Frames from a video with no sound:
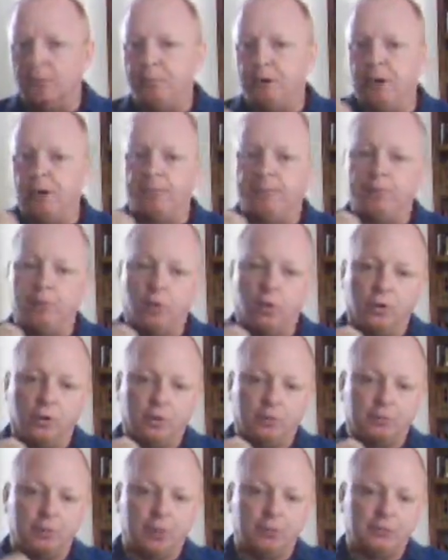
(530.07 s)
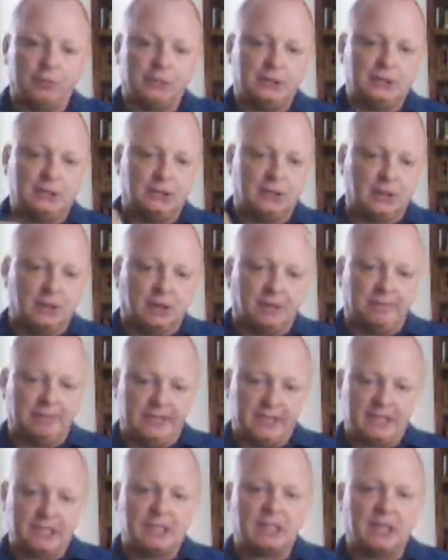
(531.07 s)
but for the purposes of
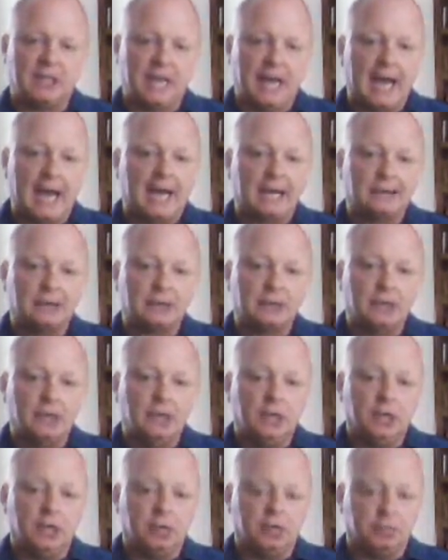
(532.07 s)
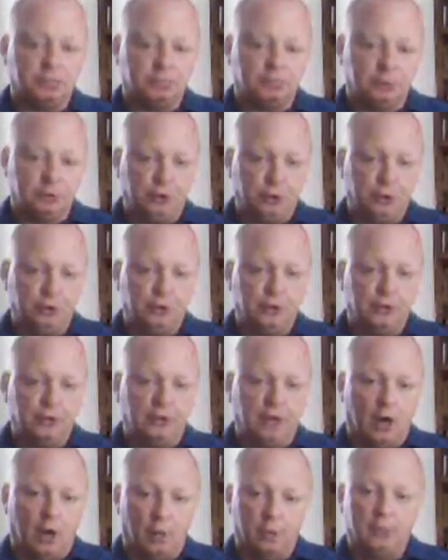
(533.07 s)
this class, you're
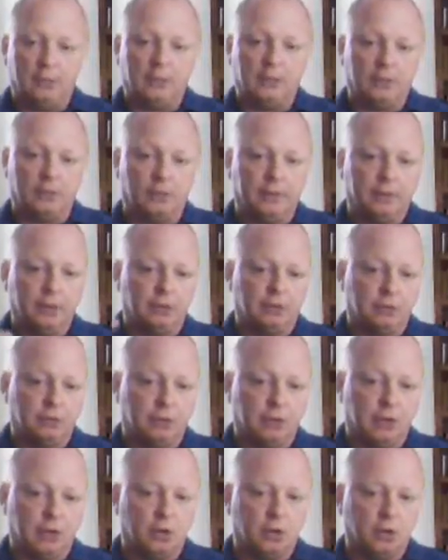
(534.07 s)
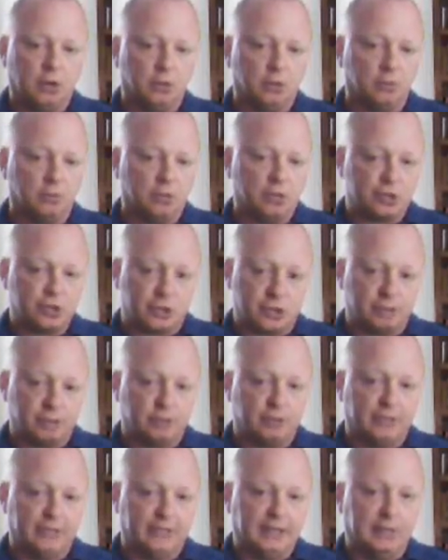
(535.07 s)
usually only going to go either with
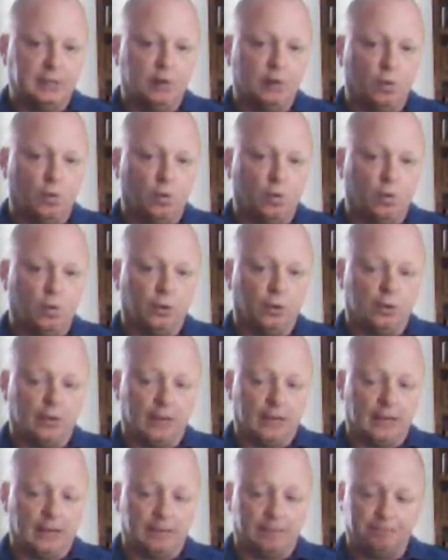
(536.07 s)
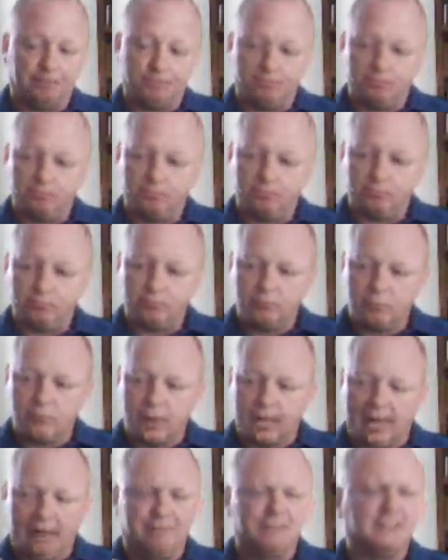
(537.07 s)
summary or
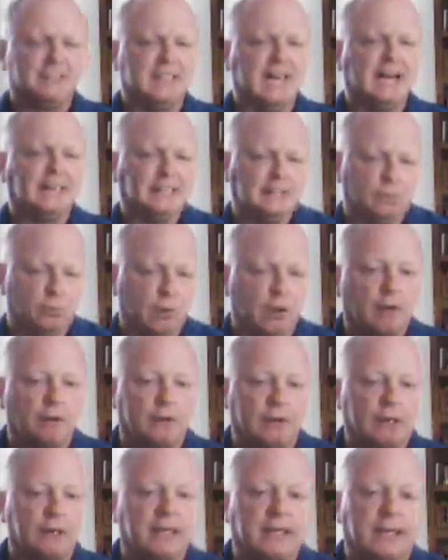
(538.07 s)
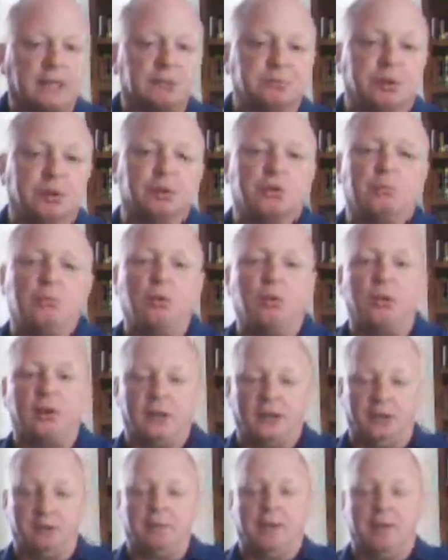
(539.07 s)
emphasizing whatever you think is most
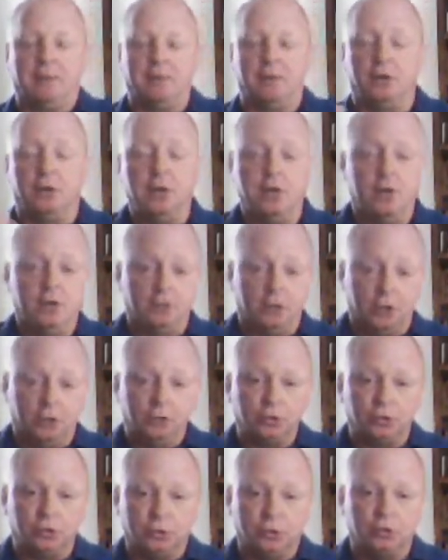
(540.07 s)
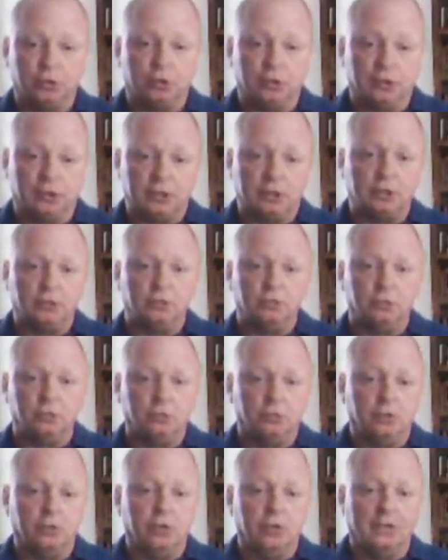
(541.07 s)
important in the paper. Those are usually the
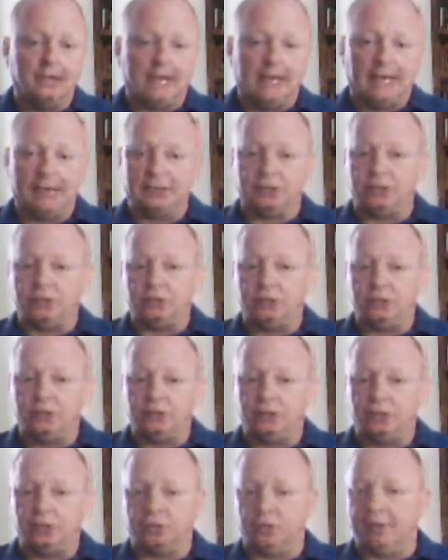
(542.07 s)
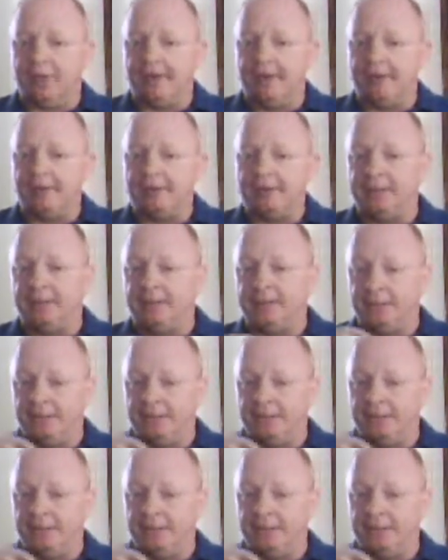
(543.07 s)
2 kinds of conclusions you're going to have in